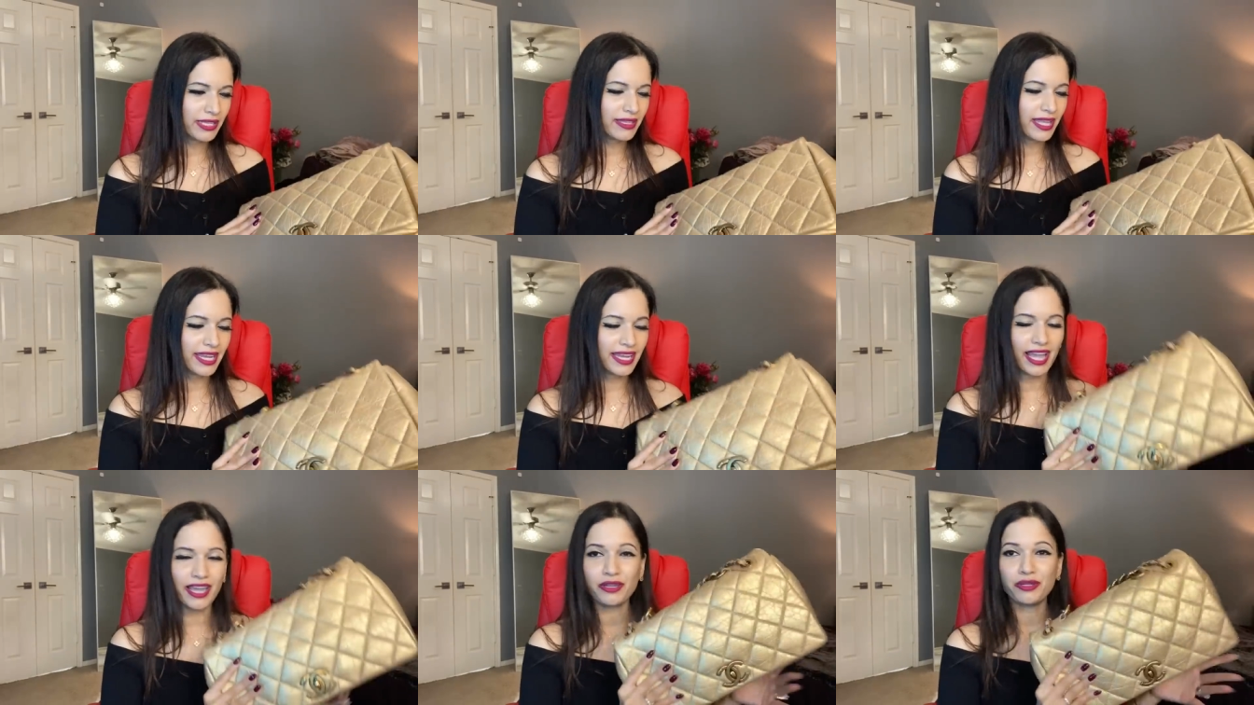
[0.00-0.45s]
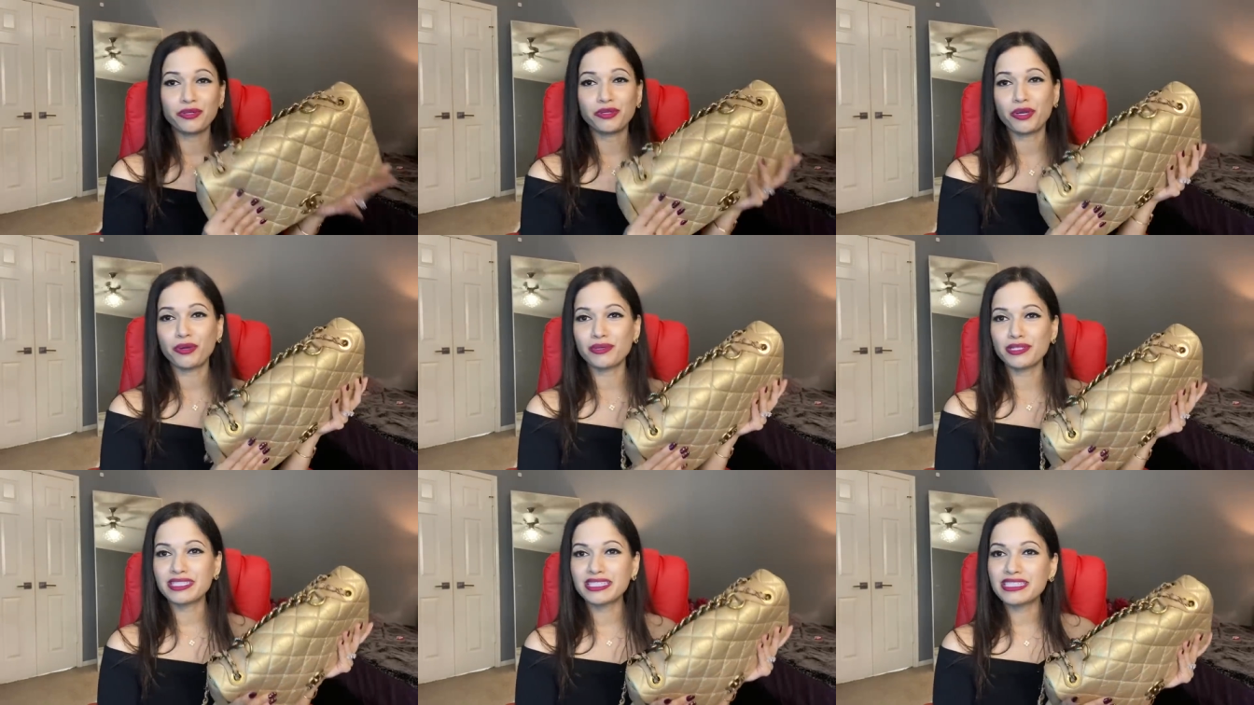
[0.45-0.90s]
Like, I don't
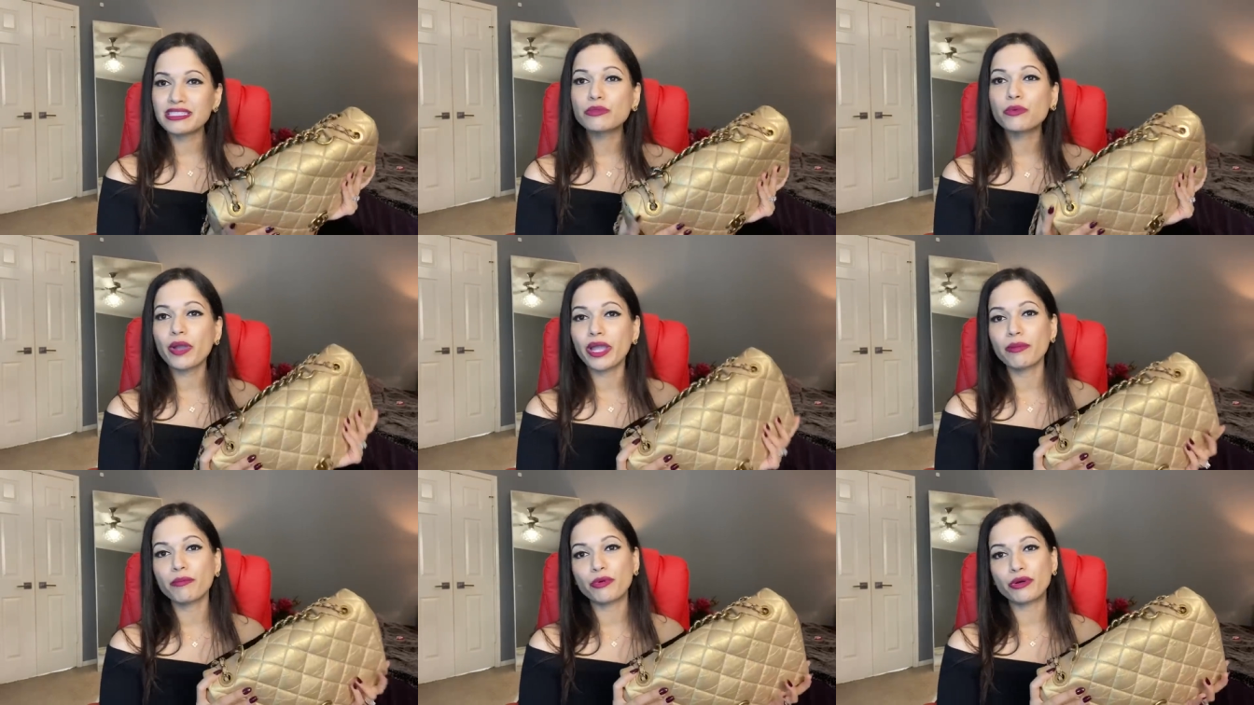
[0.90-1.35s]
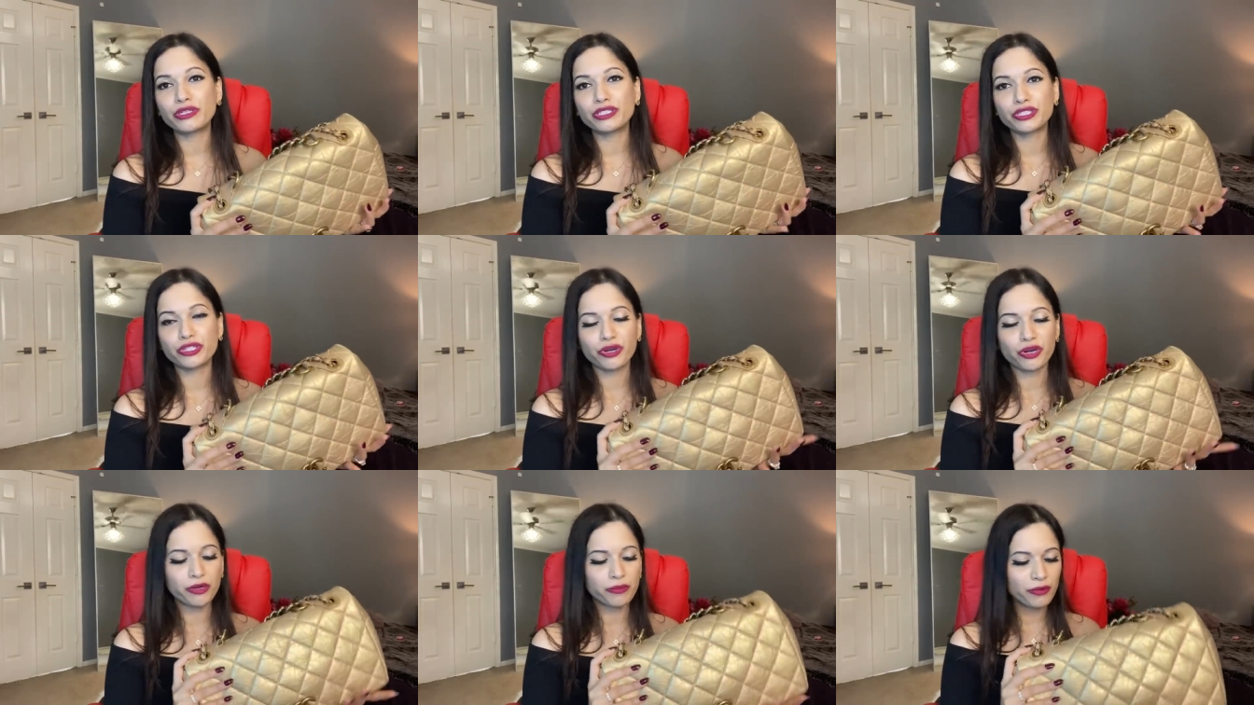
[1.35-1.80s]
know, it's just way more
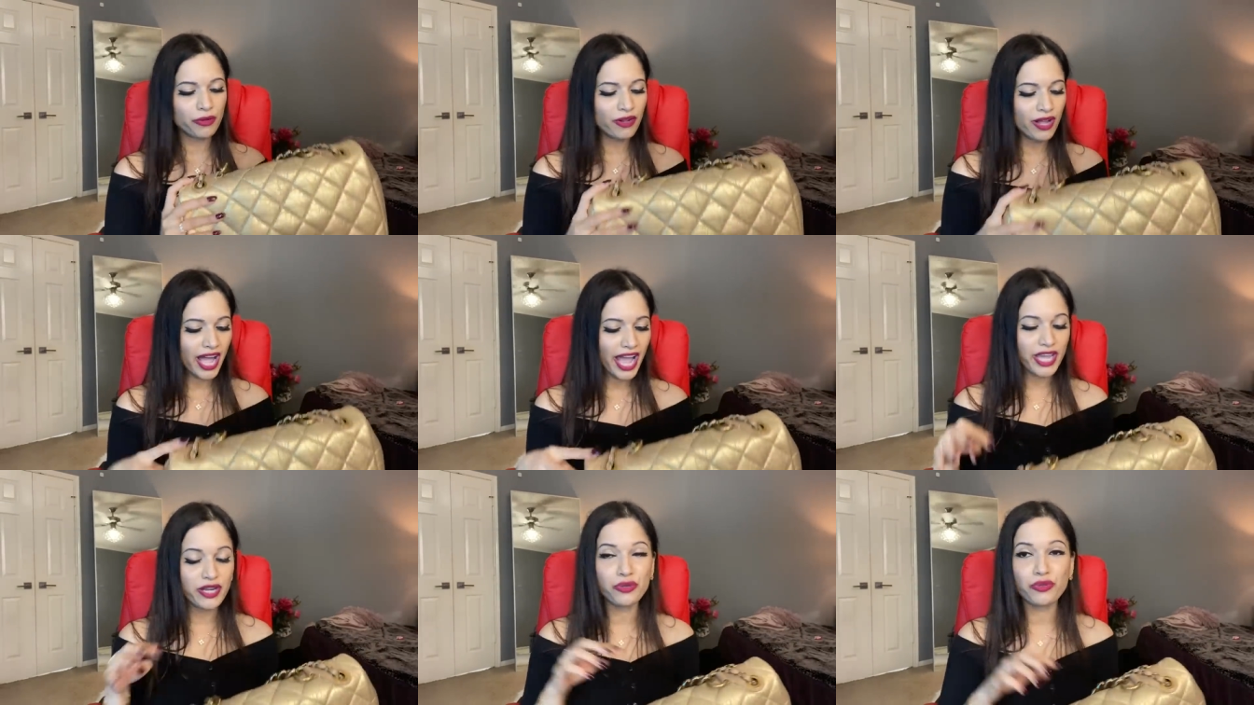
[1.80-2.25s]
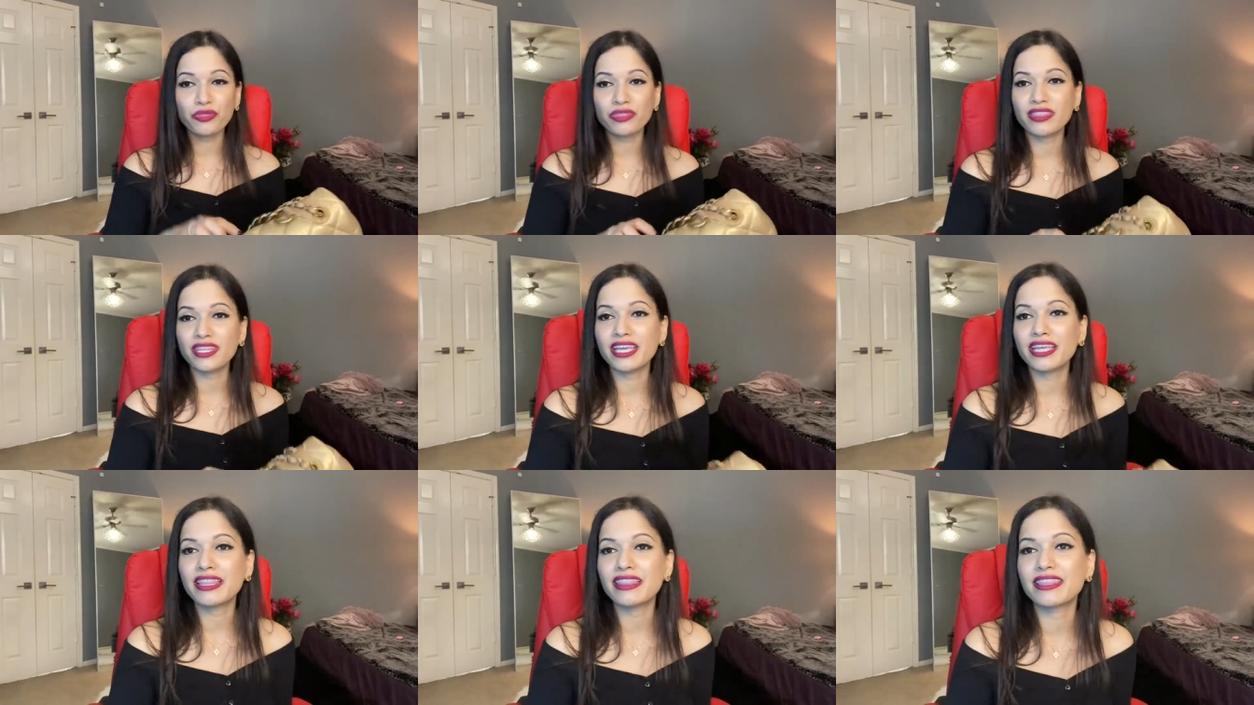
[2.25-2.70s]
durable. I don't
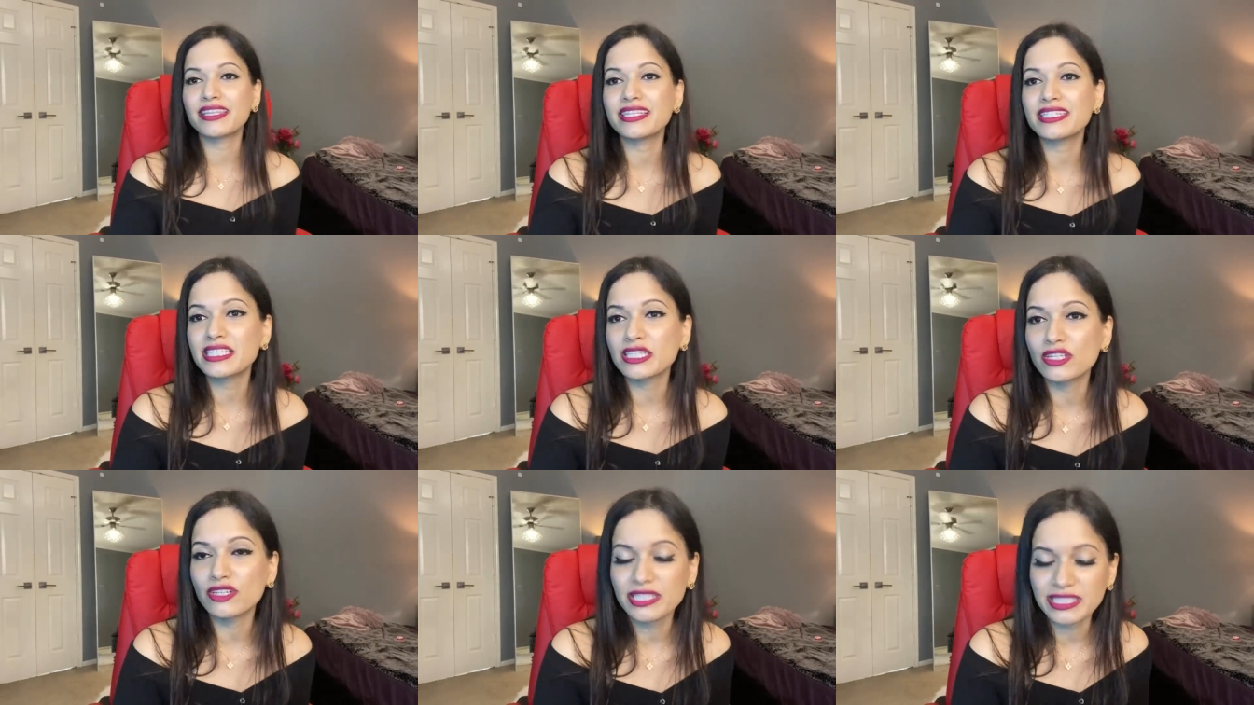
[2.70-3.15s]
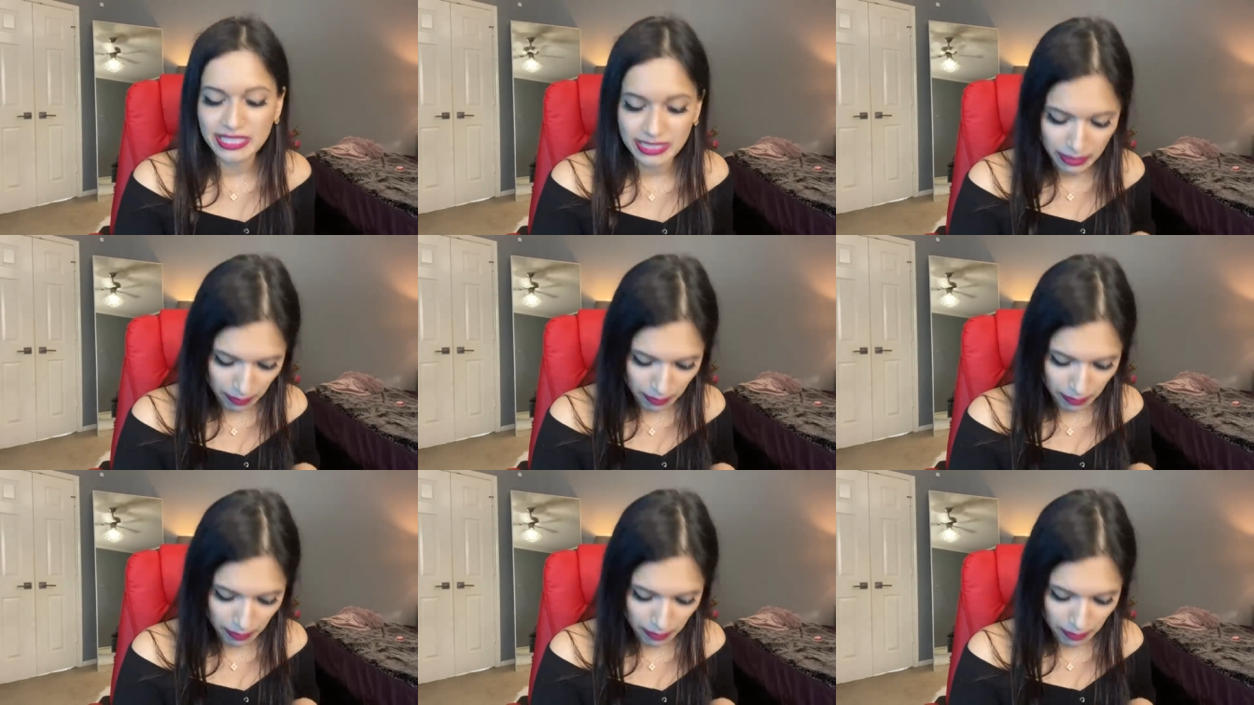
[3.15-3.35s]
think this looks the